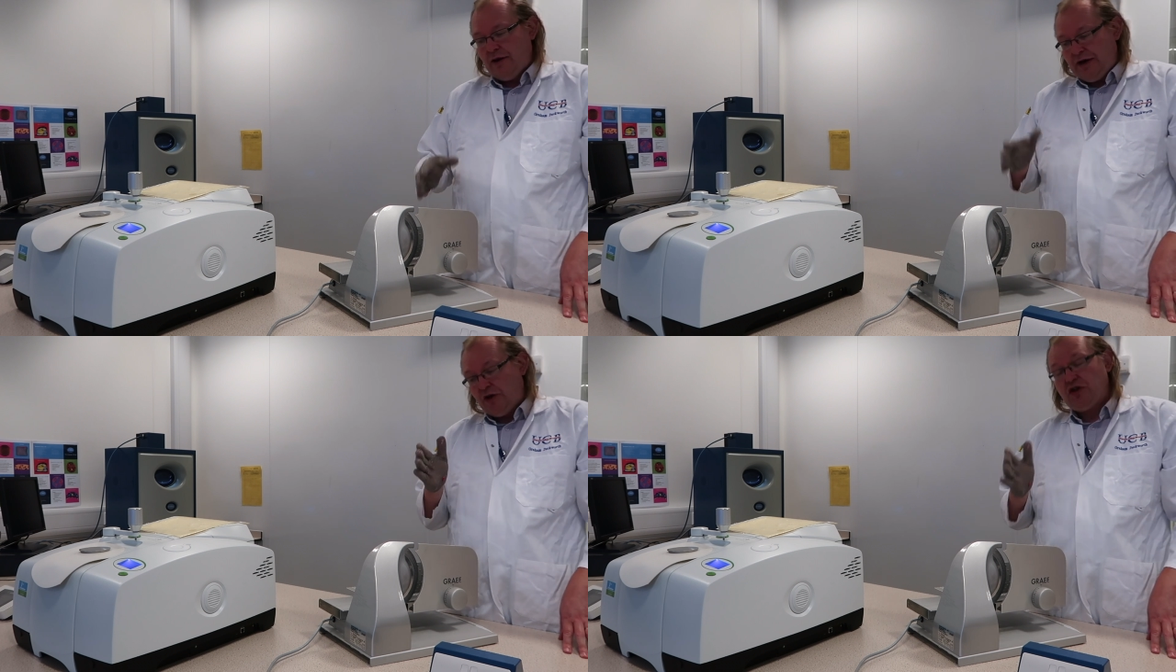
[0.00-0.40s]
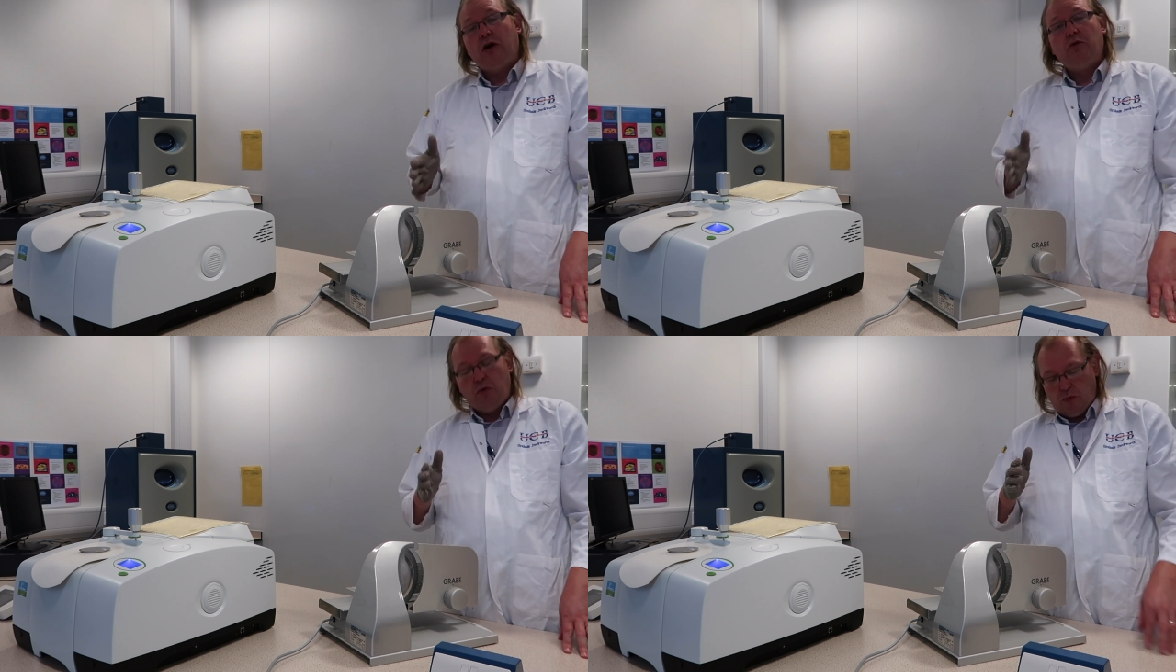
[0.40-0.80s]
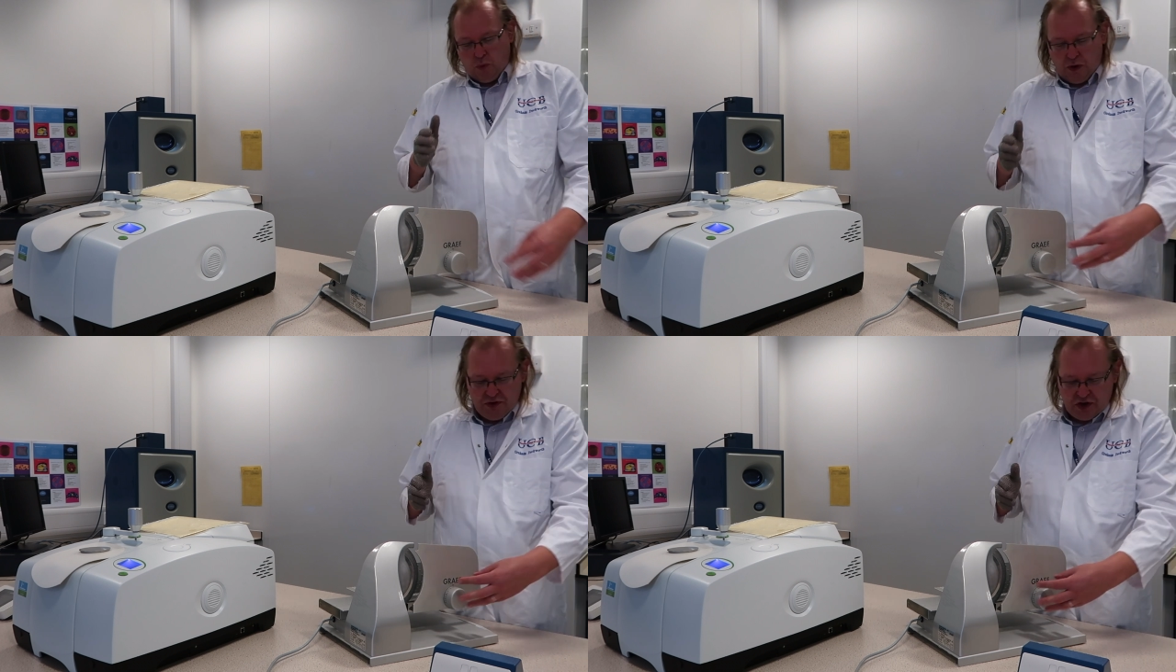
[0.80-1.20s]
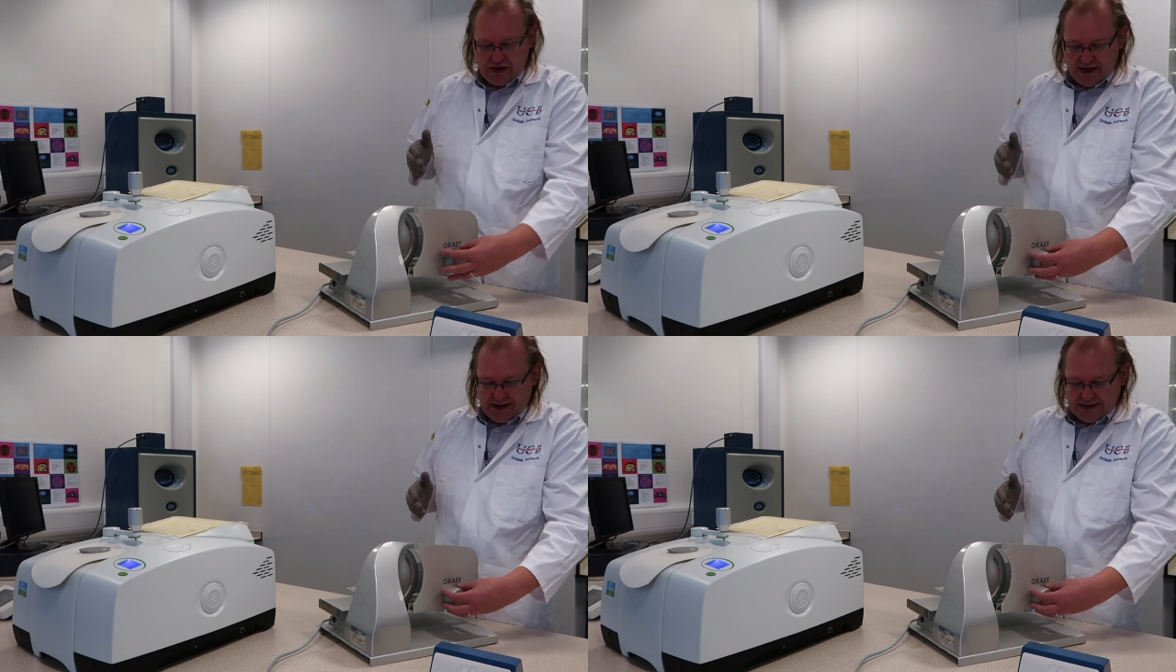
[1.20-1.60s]
Now, so once
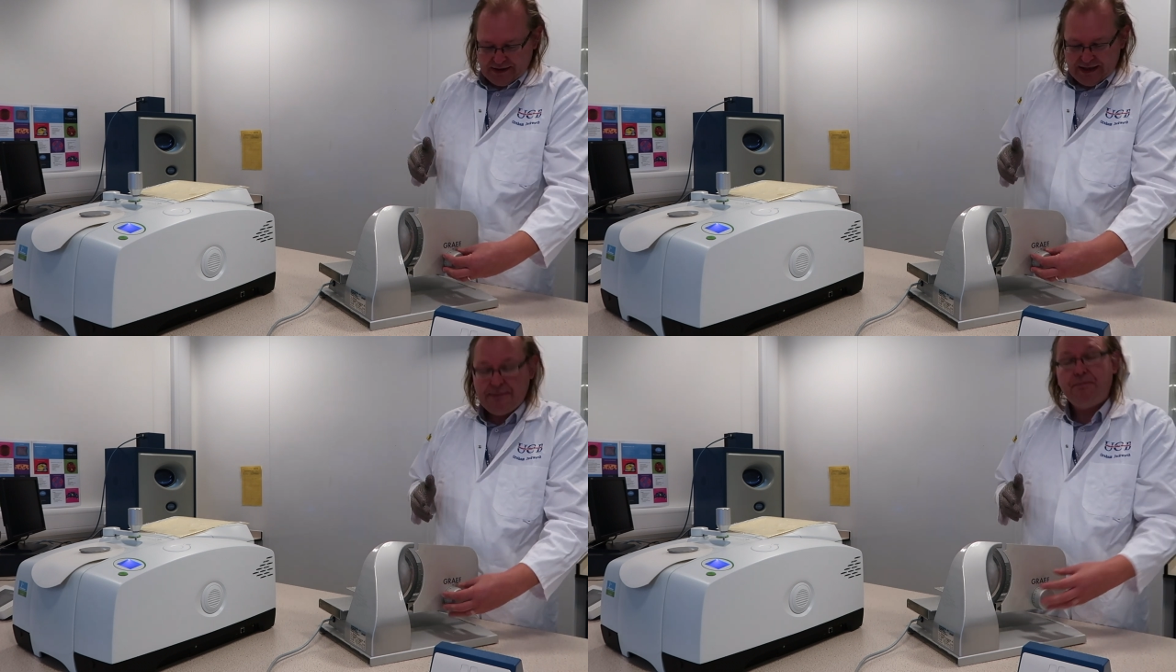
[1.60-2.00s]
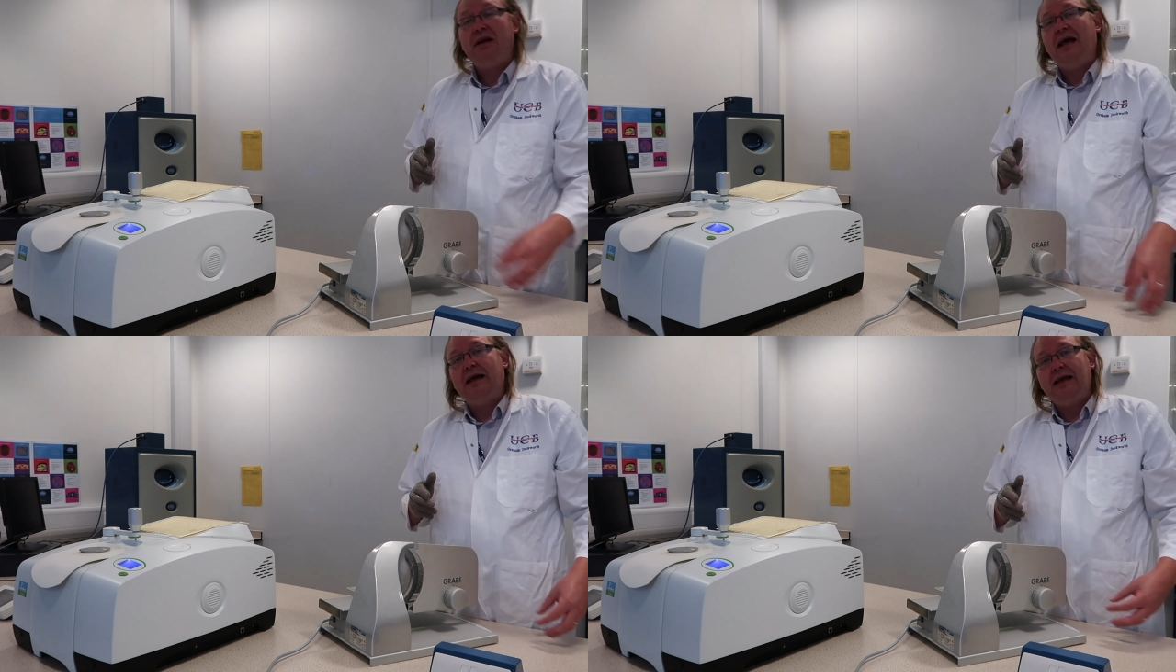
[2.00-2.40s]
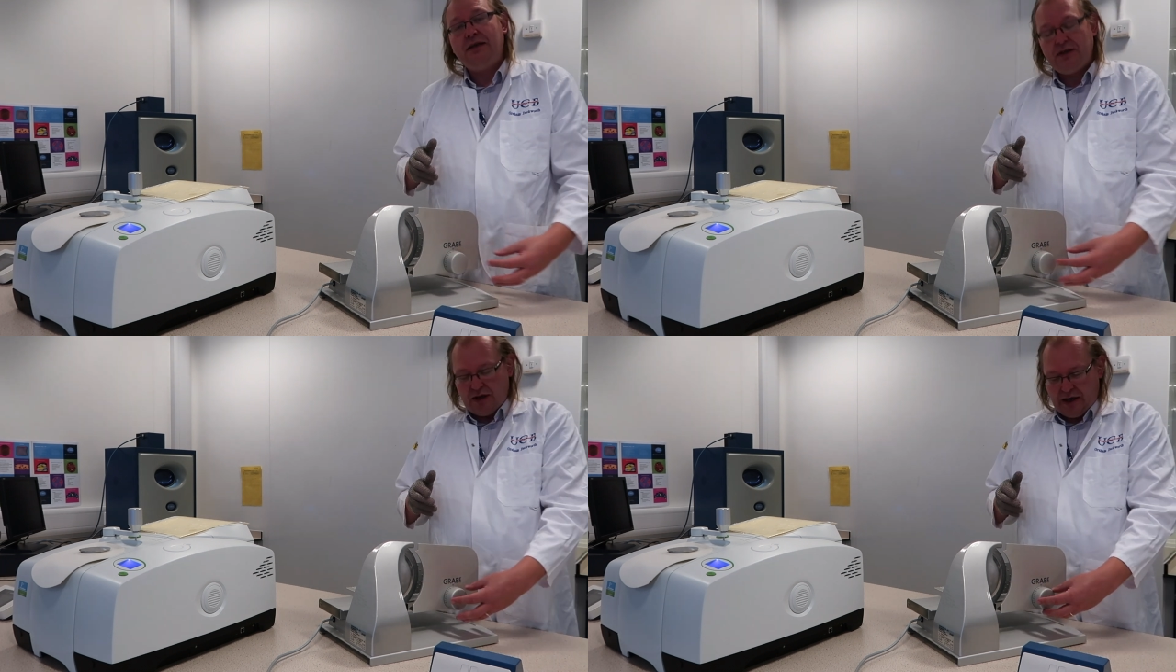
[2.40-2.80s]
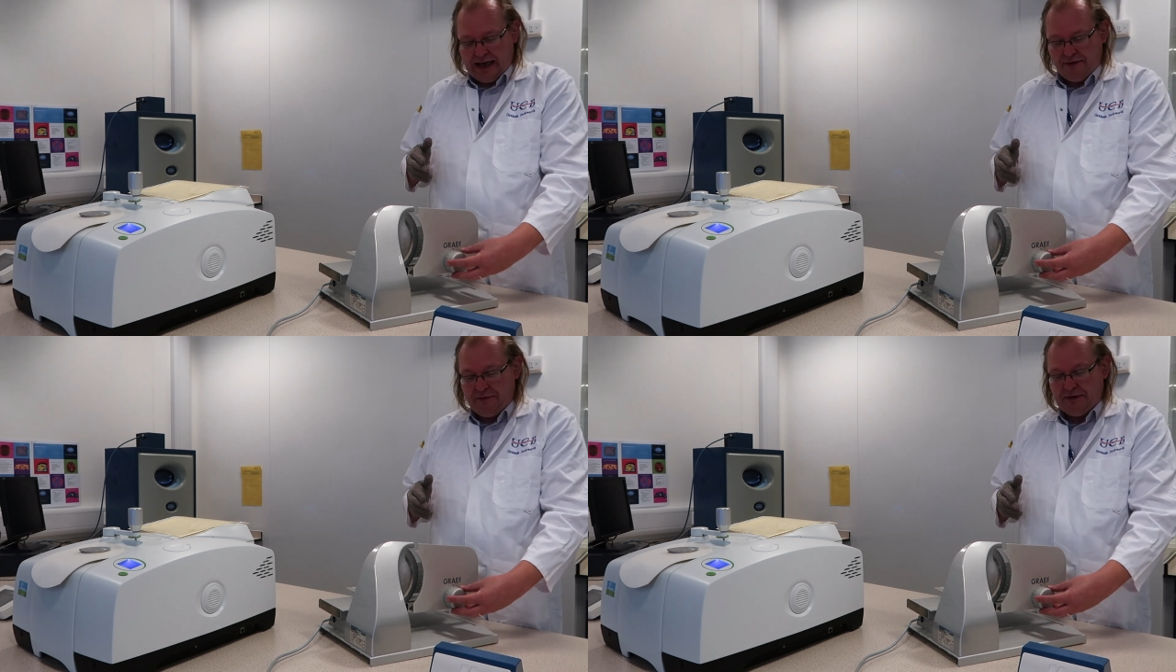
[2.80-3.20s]
that is in place
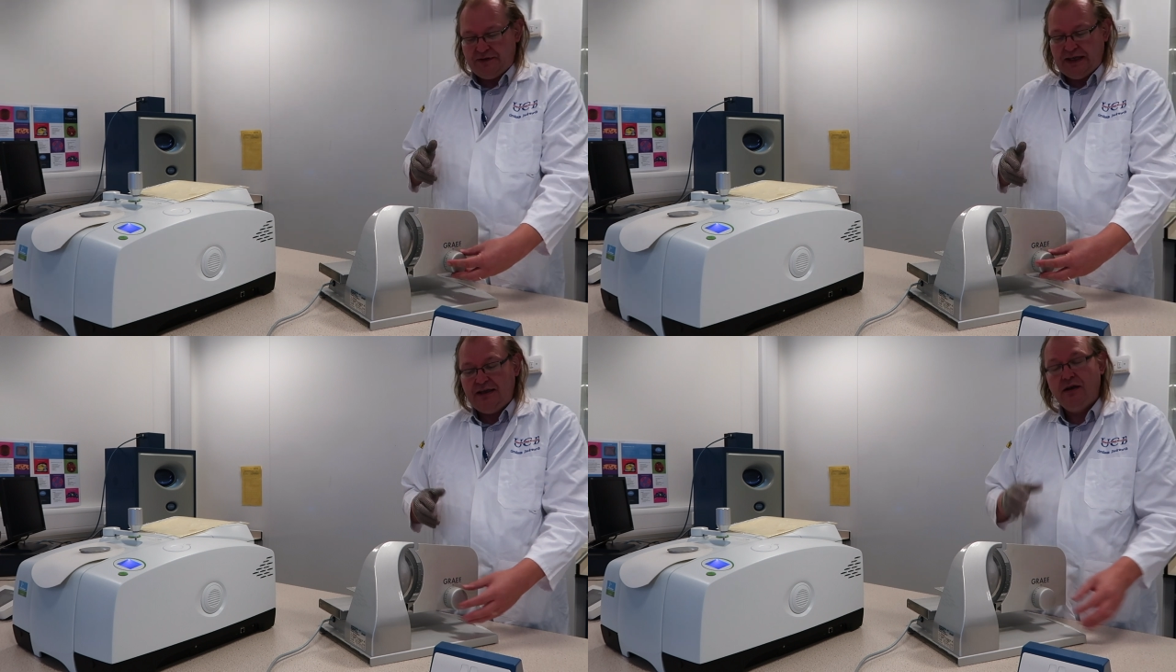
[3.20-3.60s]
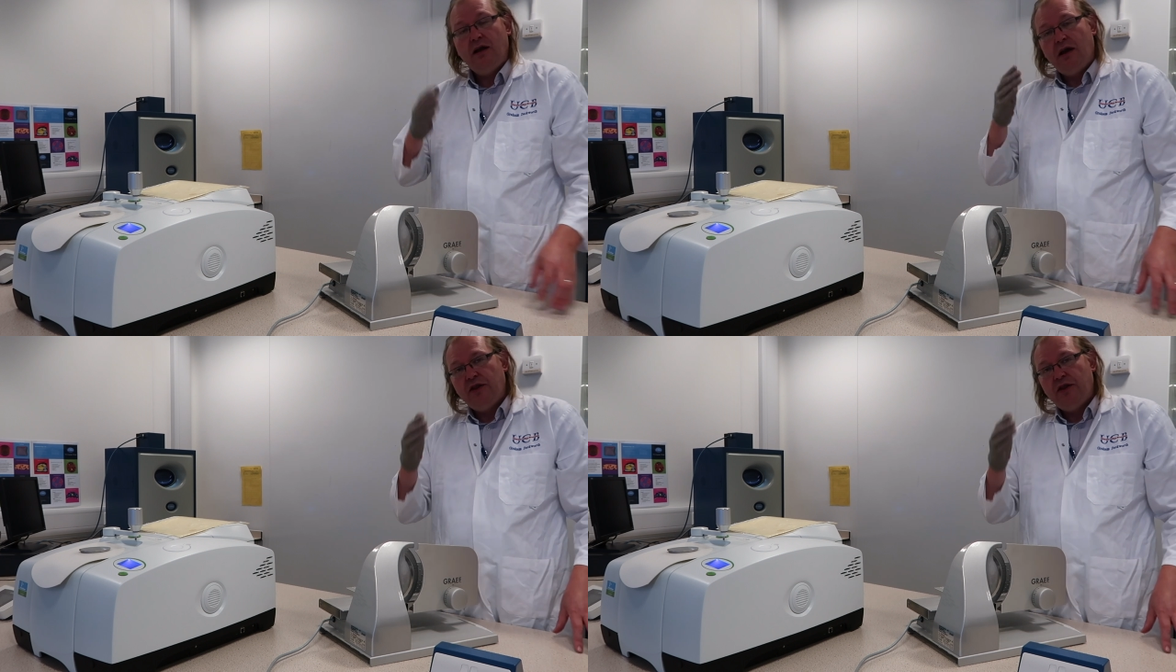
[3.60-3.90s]
at 15,